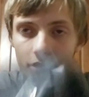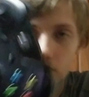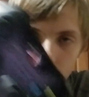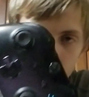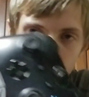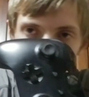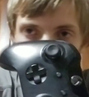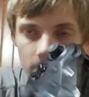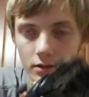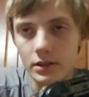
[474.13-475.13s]
Share this video
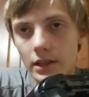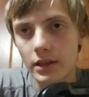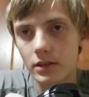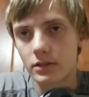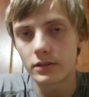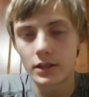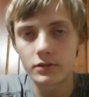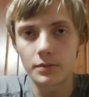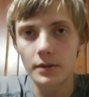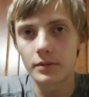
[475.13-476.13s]
especially because I think this is
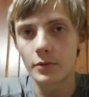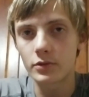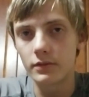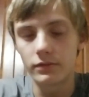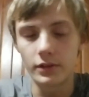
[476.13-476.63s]
actually probably the most